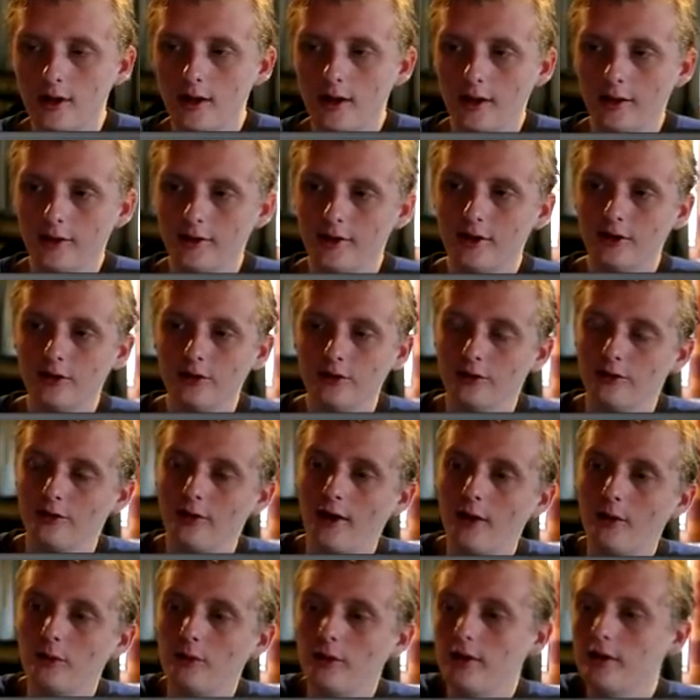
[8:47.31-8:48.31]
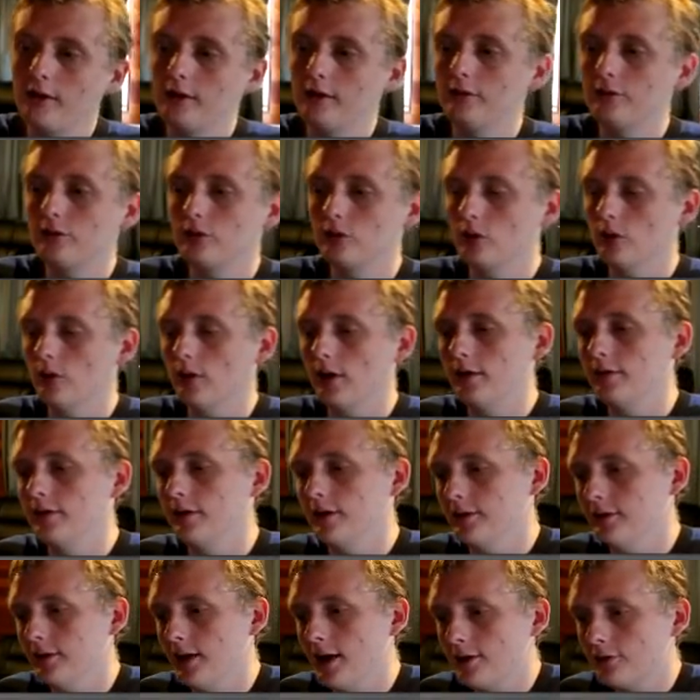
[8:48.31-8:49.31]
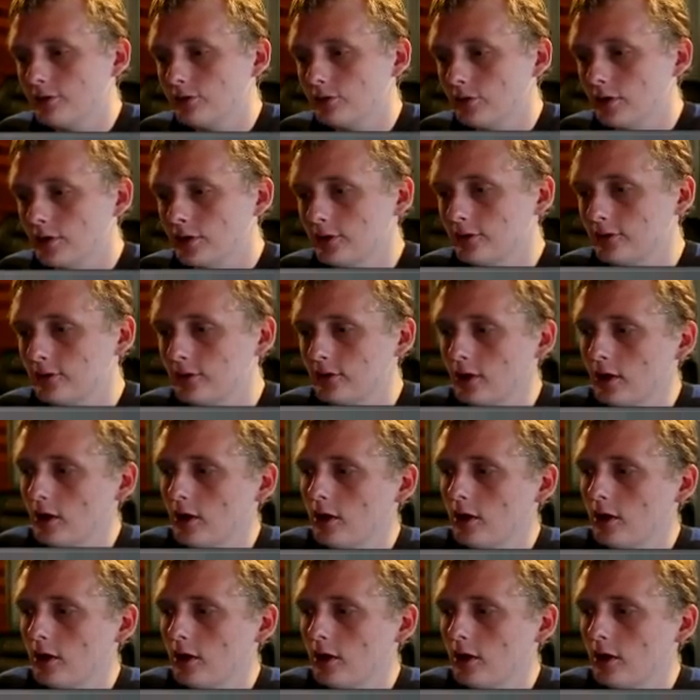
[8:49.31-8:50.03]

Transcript: and kill her that way if you don't have any lacerates.